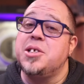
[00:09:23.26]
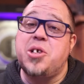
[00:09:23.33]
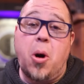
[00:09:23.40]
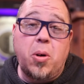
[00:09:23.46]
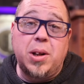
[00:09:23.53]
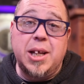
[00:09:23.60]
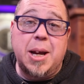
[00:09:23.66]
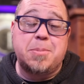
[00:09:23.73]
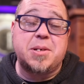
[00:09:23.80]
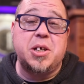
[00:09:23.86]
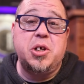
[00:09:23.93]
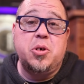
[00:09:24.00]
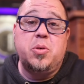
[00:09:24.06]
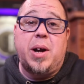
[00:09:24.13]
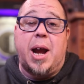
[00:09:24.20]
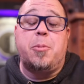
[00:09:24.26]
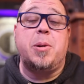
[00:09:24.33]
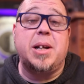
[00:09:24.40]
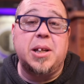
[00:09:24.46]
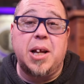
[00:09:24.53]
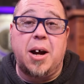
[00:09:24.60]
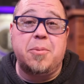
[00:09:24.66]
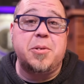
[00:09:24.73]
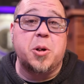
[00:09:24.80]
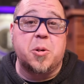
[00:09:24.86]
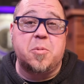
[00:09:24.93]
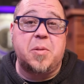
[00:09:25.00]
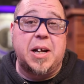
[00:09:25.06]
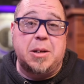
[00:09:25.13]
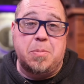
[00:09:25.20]
Totally up to you, and we'd love your
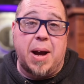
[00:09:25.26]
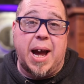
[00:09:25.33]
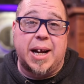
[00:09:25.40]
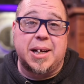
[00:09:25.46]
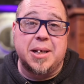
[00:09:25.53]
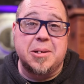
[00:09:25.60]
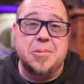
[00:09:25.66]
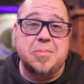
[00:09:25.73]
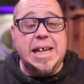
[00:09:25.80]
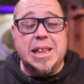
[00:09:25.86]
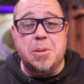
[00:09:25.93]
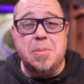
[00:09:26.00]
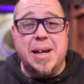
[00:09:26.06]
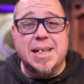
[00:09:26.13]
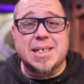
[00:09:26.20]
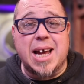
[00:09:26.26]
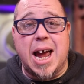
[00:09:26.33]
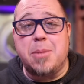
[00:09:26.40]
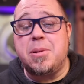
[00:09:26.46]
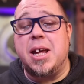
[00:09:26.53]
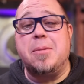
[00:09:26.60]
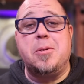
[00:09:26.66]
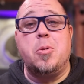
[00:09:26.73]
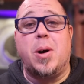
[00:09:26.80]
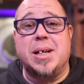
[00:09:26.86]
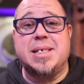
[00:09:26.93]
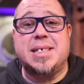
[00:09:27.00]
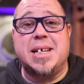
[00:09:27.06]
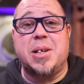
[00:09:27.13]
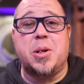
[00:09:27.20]
feedback. In the meantime, if you want
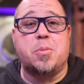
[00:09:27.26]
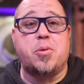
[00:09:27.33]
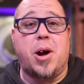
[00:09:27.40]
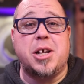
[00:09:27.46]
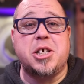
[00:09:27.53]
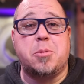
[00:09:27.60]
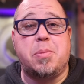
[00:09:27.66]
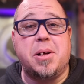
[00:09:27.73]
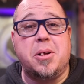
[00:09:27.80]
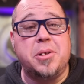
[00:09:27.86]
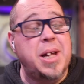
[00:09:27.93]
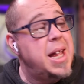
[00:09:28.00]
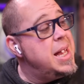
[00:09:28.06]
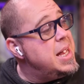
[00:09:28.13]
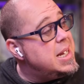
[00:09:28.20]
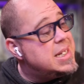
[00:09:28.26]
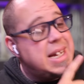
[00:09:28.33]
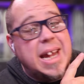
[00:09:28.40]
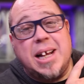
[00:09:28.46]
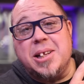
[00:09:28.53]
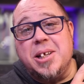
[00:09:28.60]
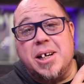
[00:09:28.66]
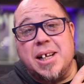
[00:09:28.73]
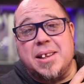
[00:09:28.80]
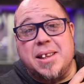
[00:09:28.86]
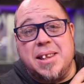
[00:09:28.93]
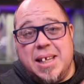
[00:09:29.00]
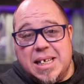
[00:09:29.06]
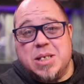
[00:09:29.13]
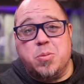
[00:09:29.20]
to see another project build, take a look at
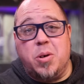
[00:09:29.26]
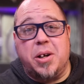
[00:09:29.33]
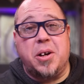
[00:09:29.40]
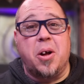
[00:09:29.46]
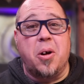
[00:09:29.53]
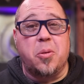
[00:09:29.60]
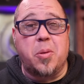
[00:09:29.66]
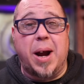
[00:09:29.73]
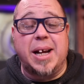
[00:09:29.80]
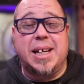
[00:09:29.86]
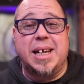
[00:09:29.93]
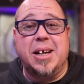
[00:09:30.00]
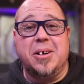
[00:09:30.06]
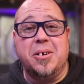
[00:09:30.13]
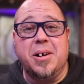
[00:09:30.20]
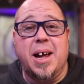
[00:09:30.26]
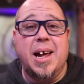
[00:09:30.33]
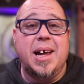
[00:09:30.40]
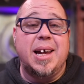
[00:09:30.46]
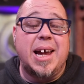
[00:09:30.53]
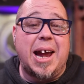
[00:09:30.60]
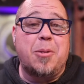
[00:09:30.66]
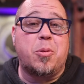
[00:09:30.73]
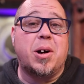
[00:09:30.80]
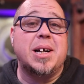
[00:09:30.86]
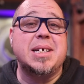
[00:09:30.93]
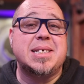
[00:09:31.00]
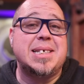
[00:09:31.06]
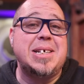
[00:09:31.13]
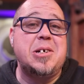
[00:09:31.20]
this one right here, and we're
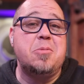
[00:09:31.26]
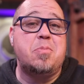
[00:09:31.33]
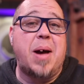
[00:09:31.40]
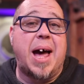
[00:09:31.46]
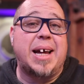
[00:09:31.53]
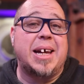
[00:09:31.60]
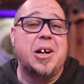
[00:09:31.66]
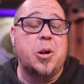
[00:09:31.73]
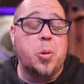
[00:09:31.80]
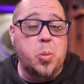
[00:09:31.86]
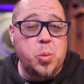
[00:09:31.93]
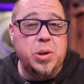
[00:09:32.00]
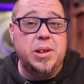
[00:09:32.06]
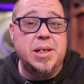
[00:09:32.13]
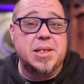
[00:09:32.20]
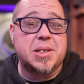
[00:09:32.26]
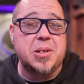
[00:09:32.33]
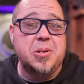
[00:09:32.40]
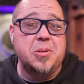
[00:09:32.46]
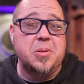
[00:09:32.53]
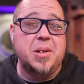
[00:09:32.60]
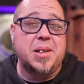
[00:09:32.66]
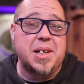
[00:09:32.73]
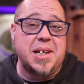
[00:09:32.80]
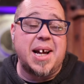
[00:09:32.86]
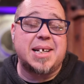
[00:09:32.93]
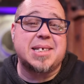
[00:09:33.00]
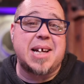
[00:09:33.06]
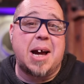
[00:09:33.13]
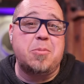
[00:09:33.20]
going to see you back here really soon the
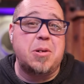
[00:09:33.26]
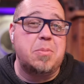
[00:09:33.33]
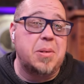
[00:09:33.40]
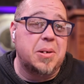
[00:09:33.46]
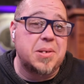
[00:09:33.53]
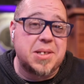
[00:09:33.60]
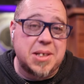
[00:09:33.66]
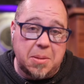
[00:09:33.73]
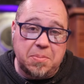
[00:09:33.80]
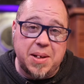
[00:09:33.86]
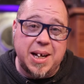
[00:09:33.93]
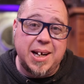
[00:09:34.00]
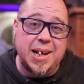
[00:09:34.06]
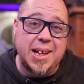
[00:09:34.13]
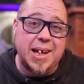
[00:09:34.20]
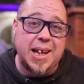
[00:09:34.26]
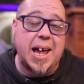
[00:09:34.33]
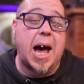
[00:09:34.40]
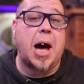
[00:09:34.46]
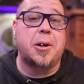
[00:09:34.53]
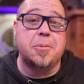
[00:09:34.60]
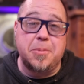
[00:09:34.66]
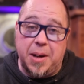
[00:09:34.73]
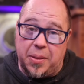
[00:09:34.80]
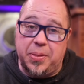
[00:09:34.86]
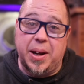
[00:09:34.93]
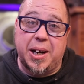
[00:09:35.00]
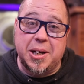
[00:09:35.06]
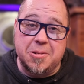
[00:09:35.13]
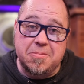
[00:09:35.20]
next time we build something out of
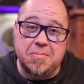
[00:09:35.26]
nothing.